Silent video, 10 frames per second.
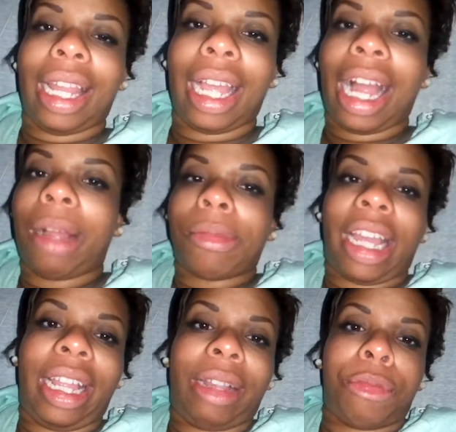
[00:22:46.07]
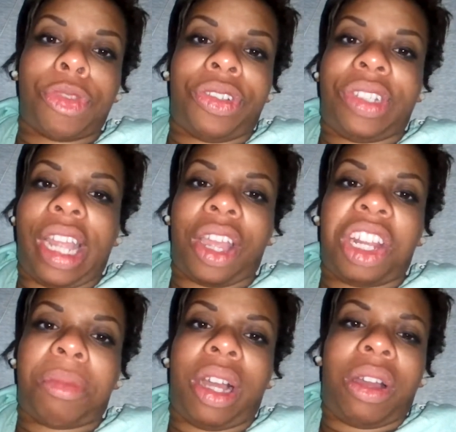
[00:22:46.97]
Like, I'm like checking
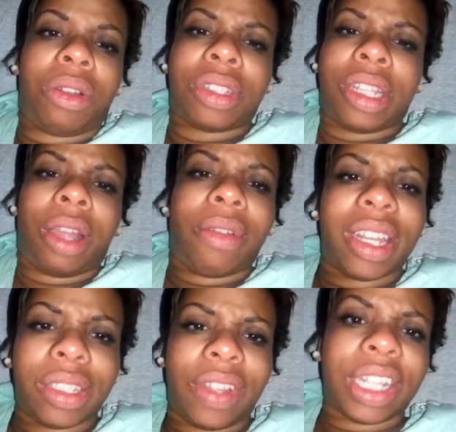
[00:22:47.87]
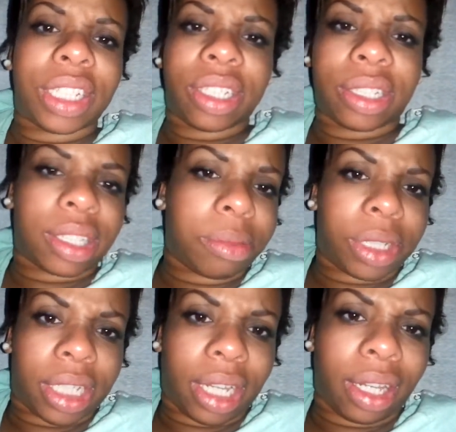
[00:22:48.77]
on my hotel reservation or some
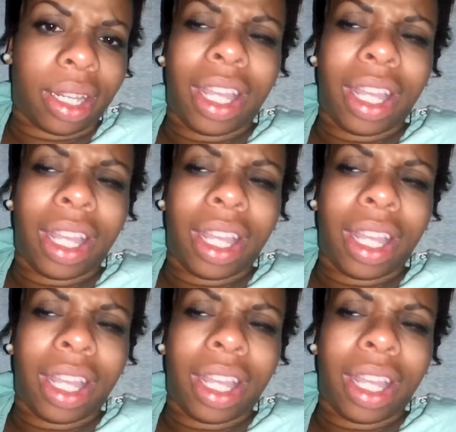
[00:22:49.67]
shit.